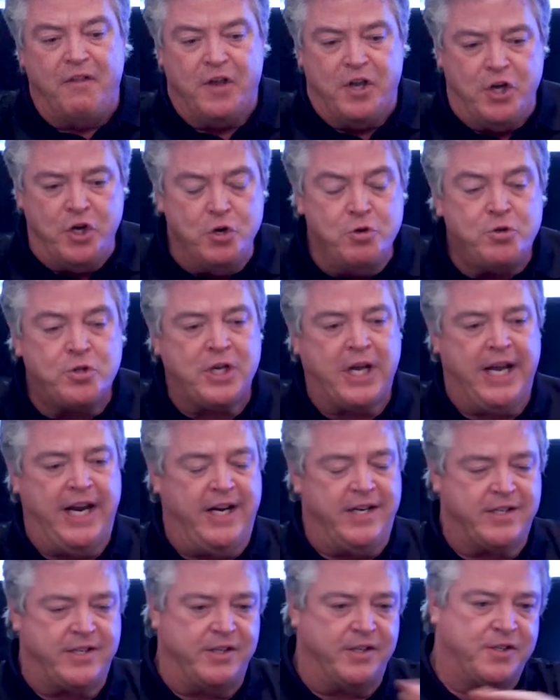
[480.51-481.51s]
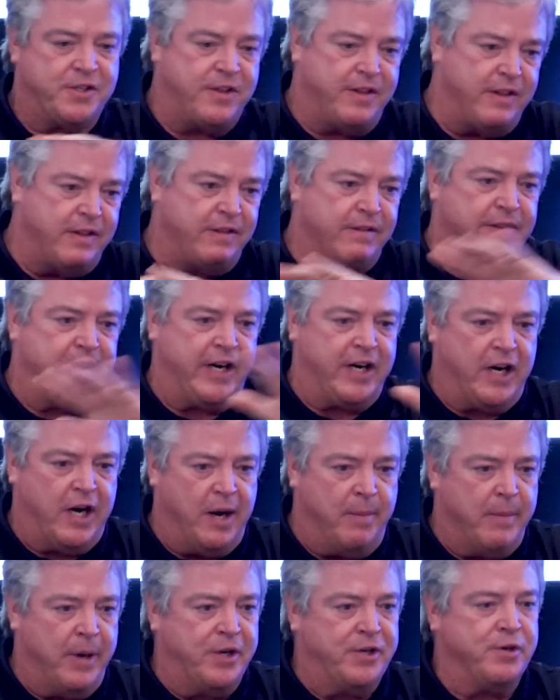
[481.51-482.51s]
use cases that
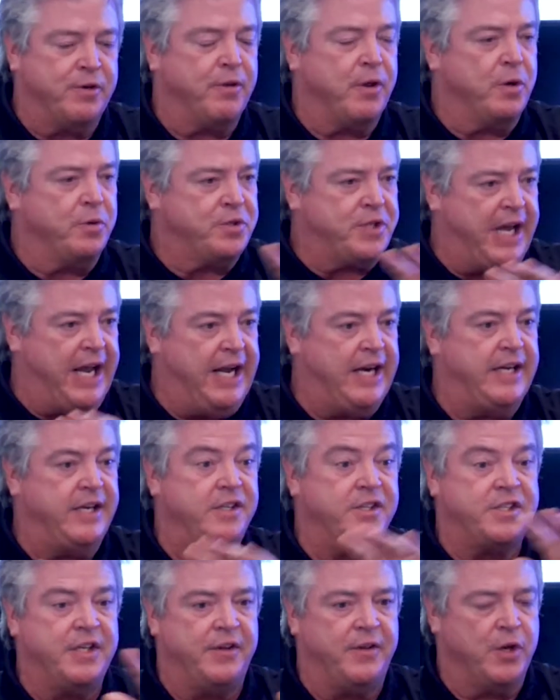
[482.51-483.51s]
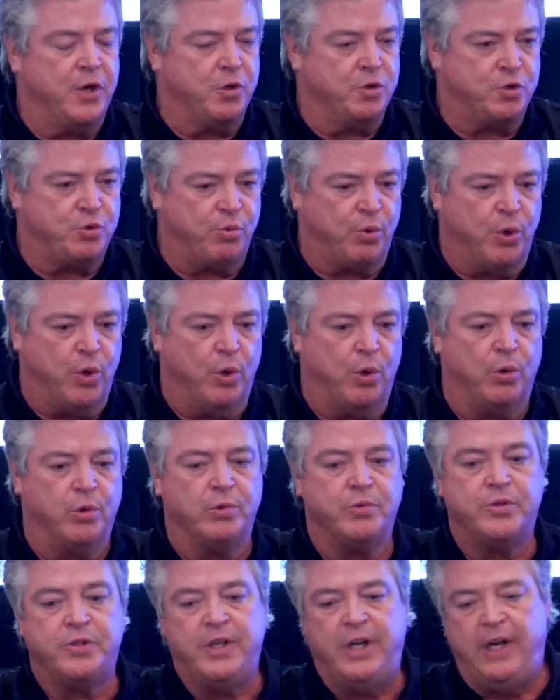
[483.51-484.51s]
come under those headings in those
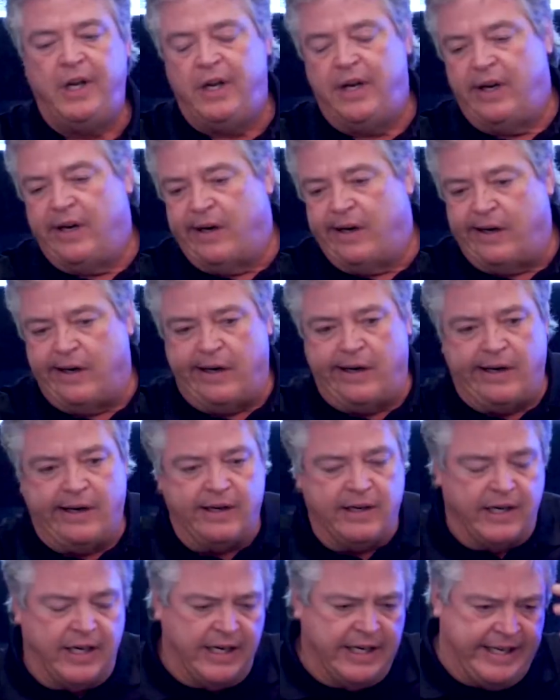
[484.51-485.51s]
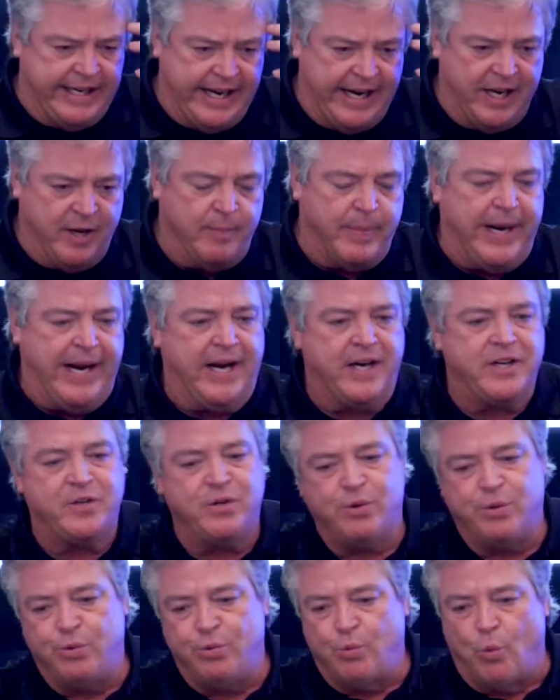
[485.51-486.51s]
roles. Getting back
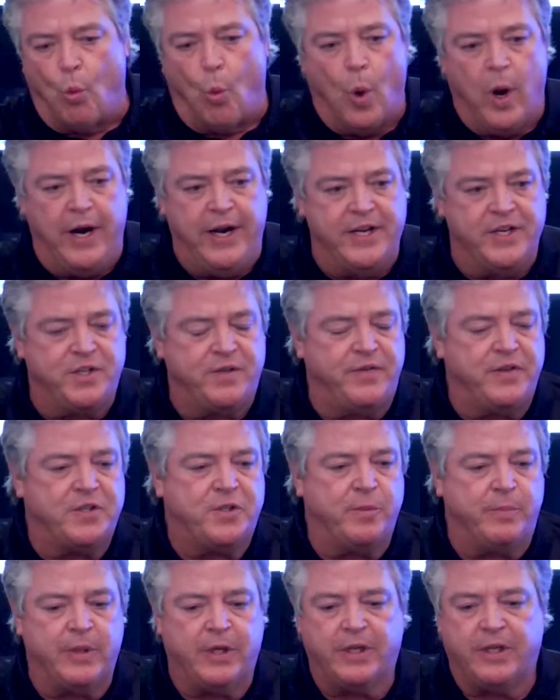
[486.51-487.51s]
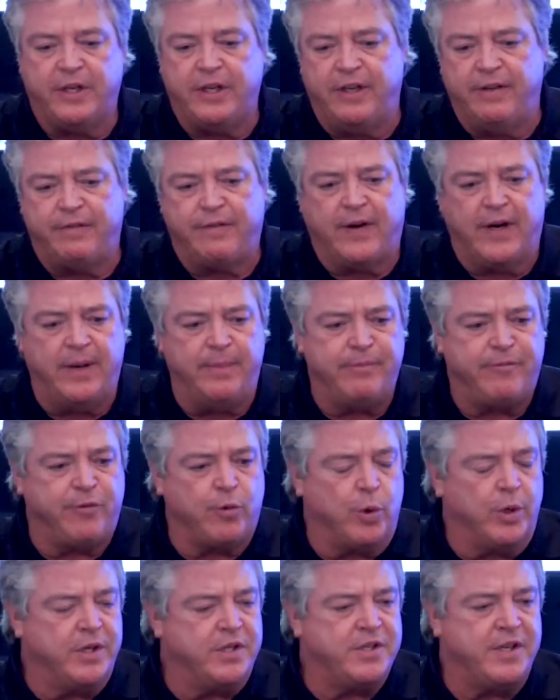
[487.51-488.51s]
to what is visibility, if I'm,
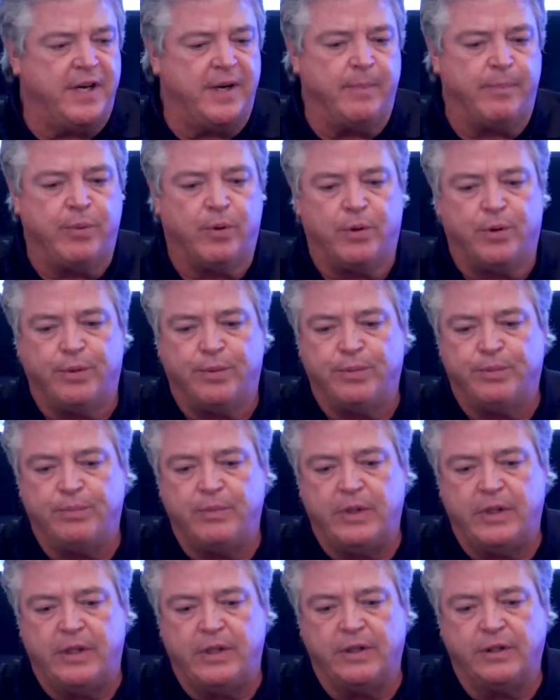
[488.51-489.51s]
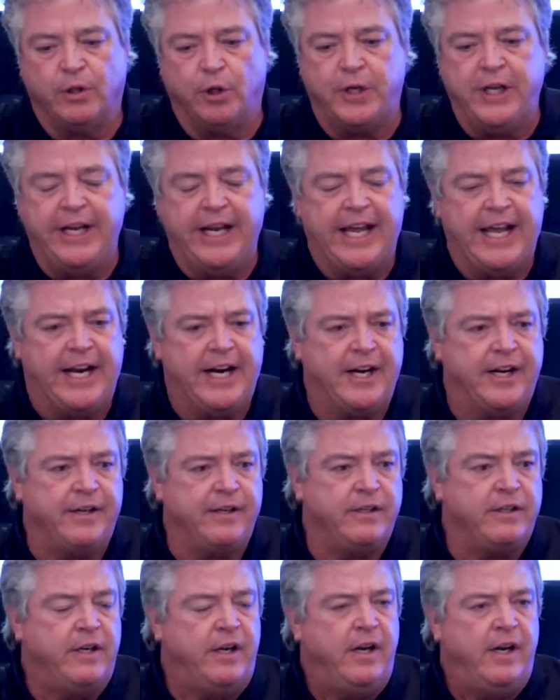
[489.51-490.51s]
for example, looking at
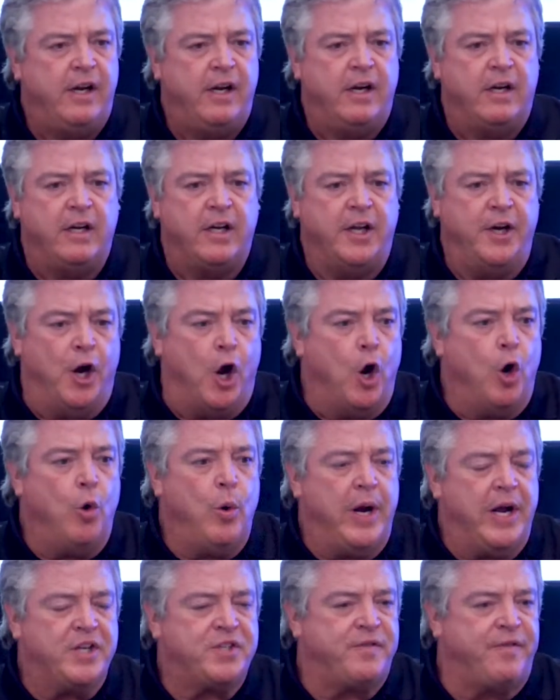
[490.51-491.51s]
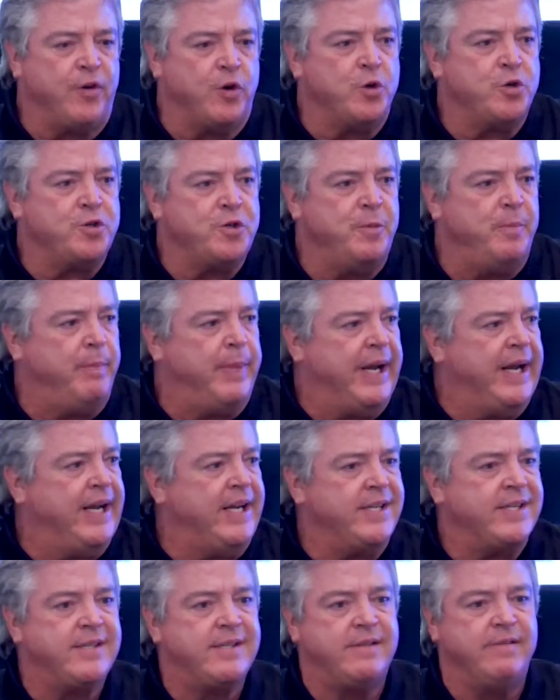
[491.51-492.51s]
an OS
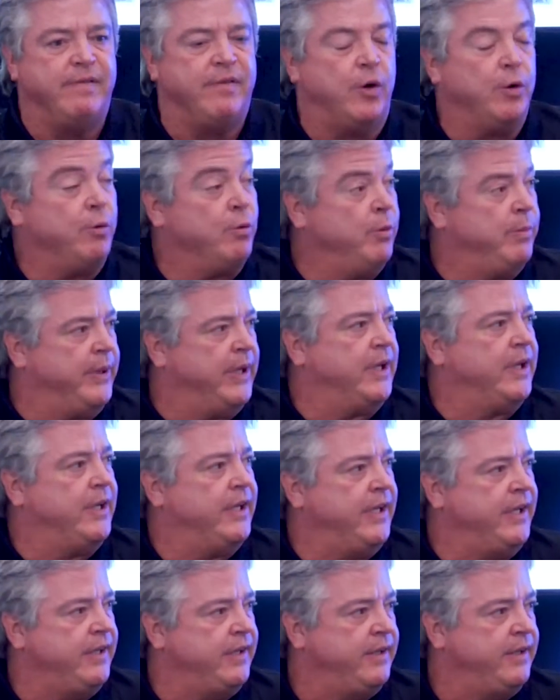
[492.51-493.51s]
version-based vulnerability,